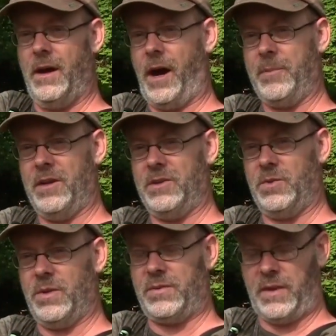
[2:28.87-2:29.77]
I'm going to do
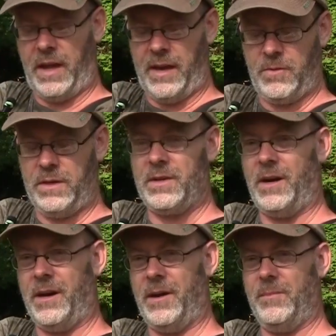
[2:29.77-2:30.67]
this every
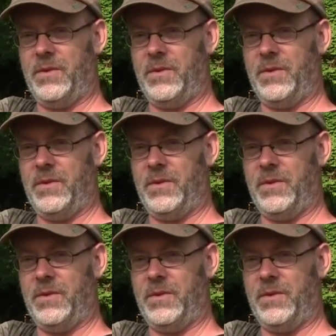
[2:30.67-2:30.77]
time